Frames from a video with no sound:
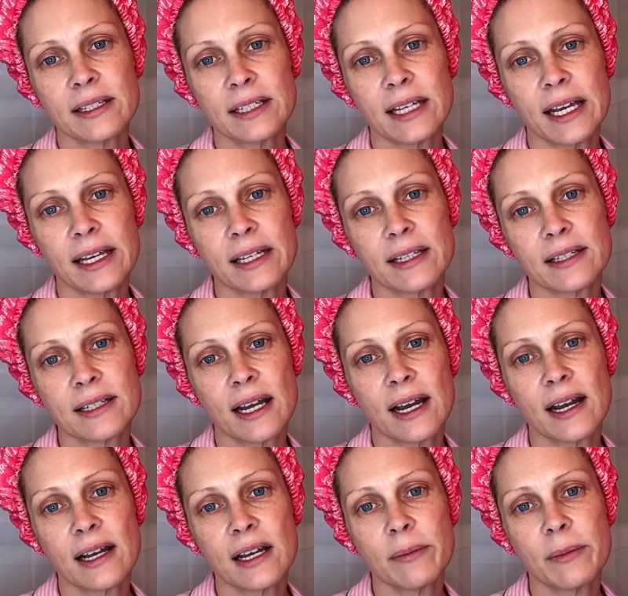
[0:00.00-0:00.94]
taking
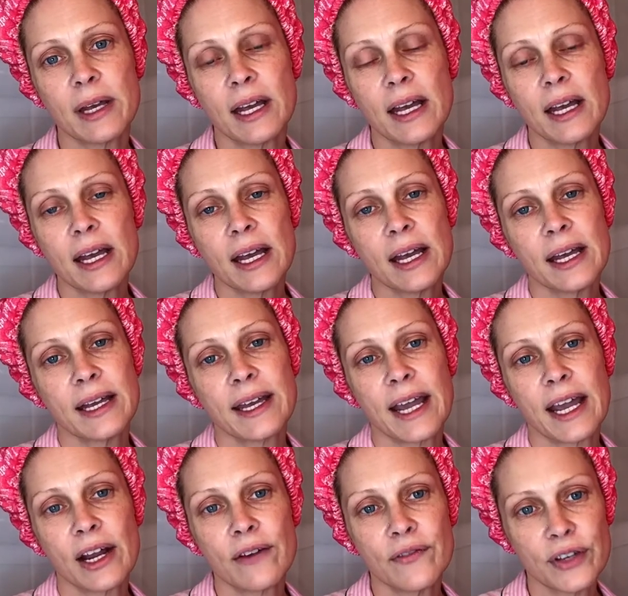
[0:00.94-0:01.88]
time and
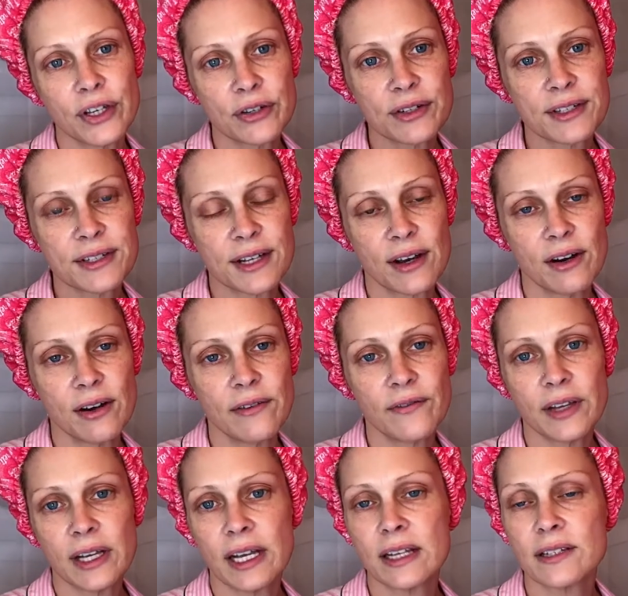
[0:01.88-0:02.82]
care for yourself
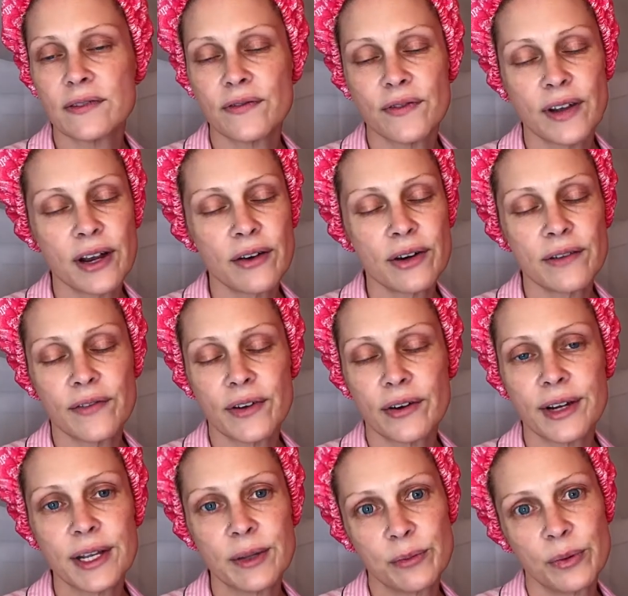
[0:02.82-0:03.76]
is very,
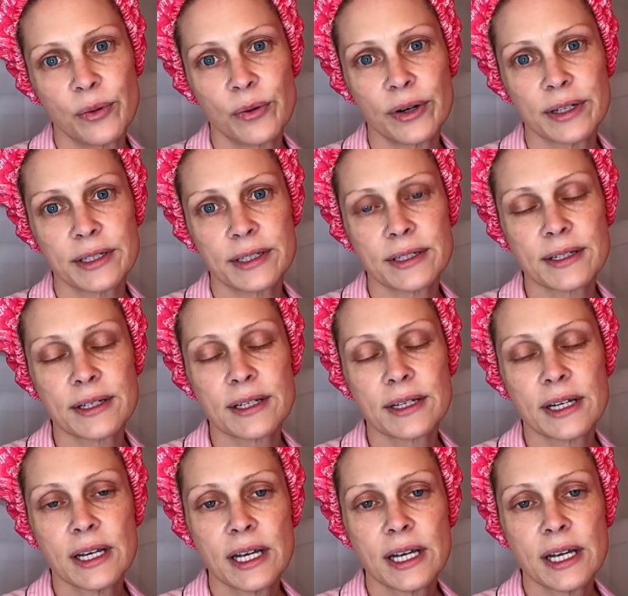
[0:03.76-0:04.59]
very important.